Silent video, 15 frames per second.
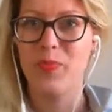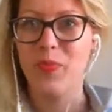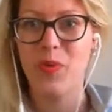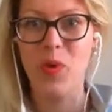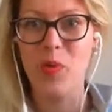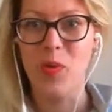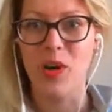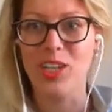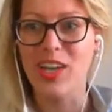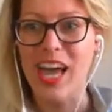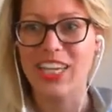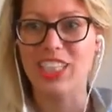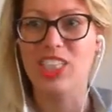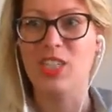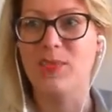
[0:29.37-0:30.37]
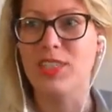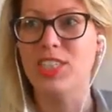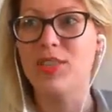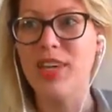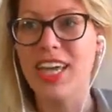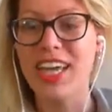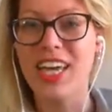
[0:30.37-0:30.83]
what you actually should be
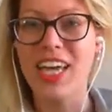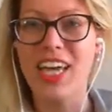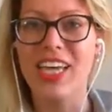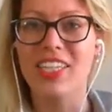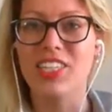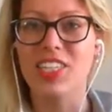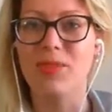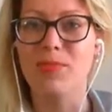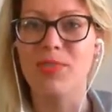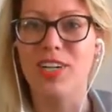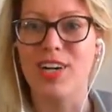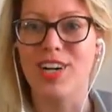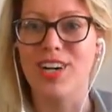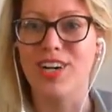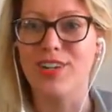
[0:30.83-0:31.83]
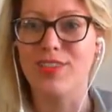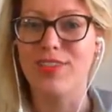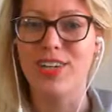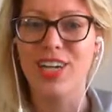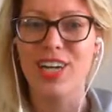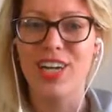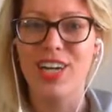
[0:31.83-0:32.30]
doing in terms of
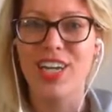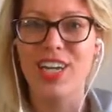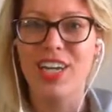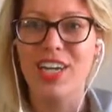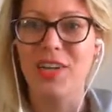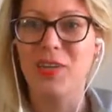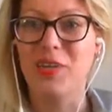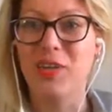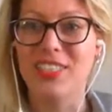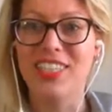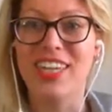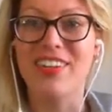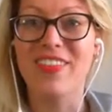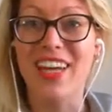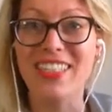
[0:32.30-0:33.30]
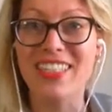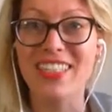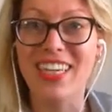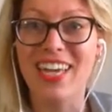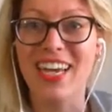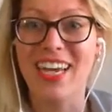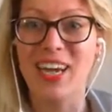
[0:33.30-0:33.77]
what to invest
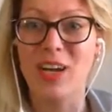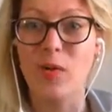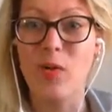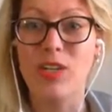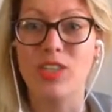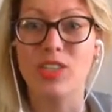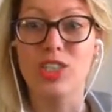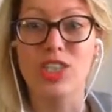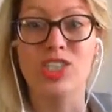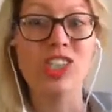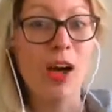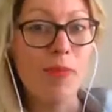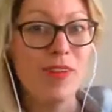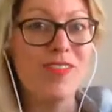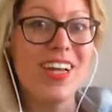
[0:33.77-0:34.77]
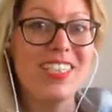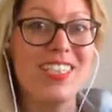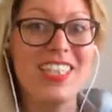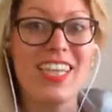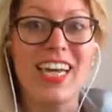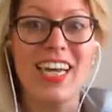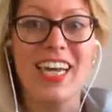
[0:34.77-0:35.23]
in, what you should stop
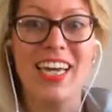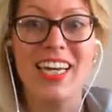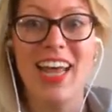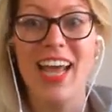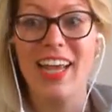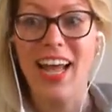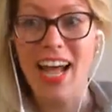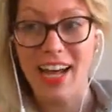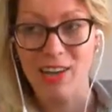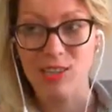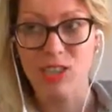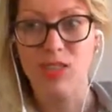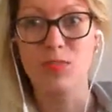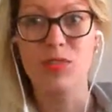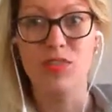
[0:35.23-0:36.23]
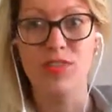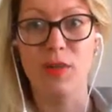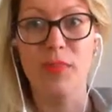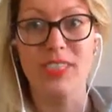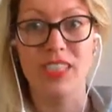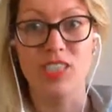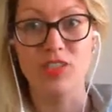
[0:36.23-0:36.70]
investing in, and how to move your
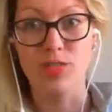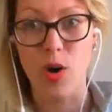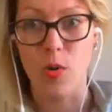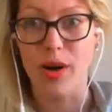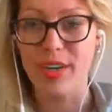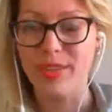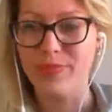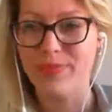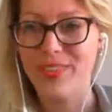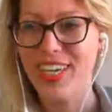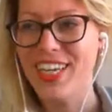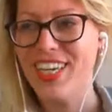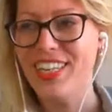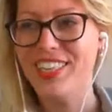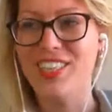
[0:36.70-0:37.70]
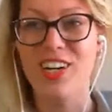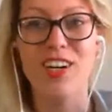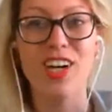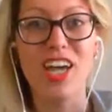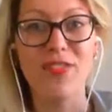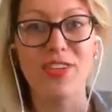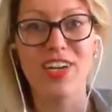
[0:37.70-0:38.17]
business forward.
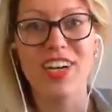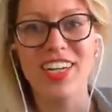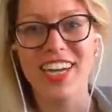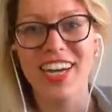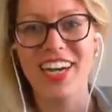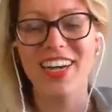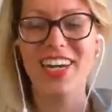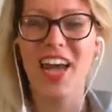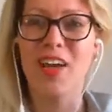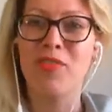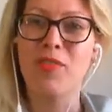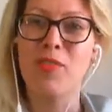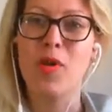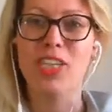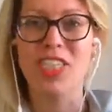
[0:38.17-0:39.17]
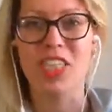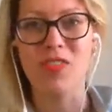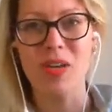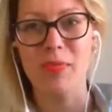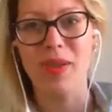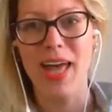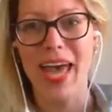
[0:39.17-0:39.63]
So if you're in here and if you're watching the
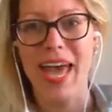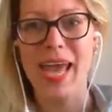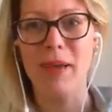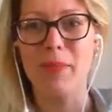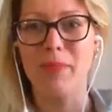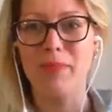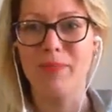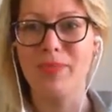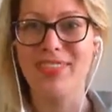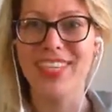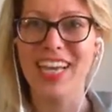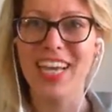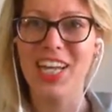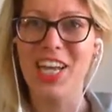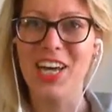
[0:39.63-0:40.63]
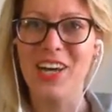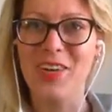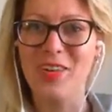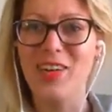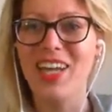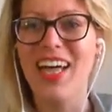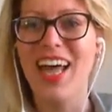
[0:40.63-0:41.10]
replay, say
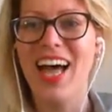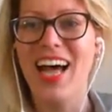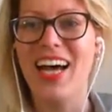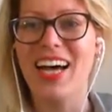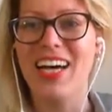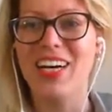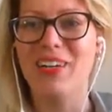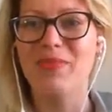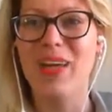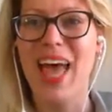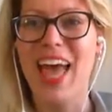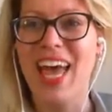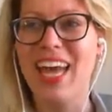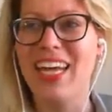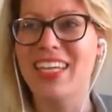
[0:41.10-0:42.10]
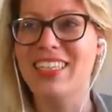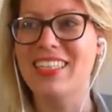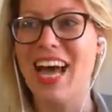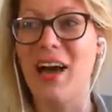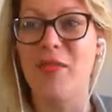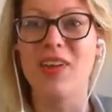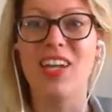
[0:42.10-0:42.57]
hello, and
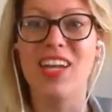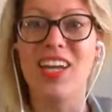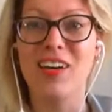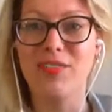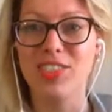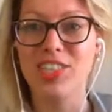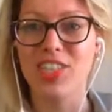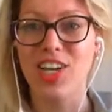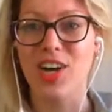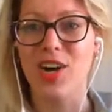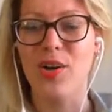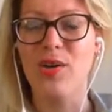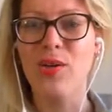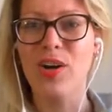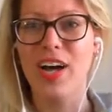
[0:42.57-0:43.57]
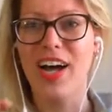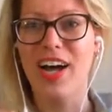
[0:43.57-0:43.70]
I would love to know